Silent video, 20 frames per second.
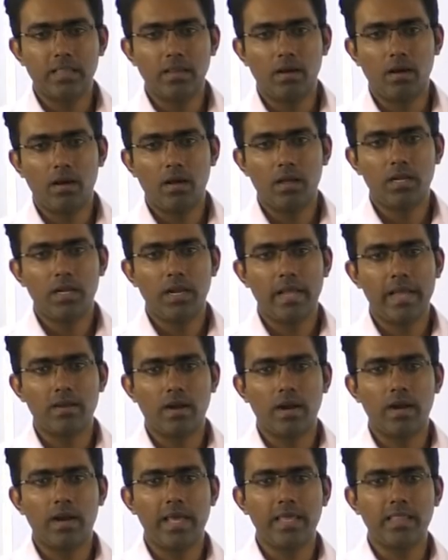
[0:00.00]

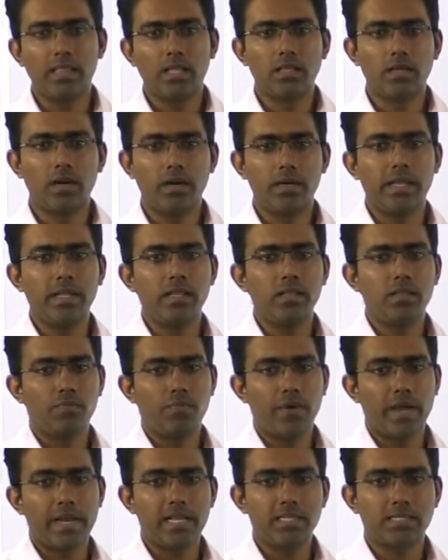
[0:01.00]
the 13th
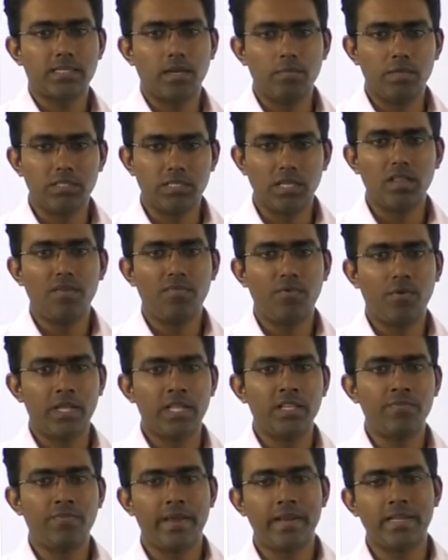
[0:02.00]
Finance Commission, the
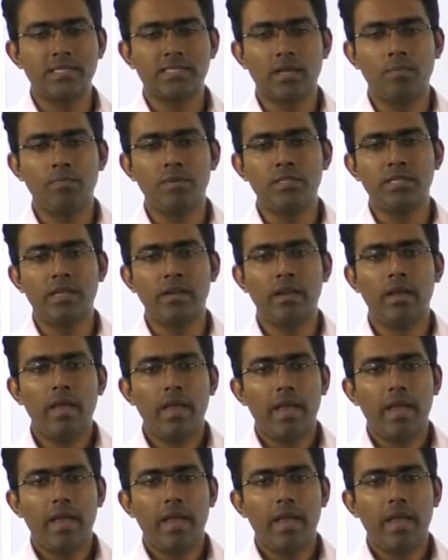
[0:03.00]
14th Finance Commission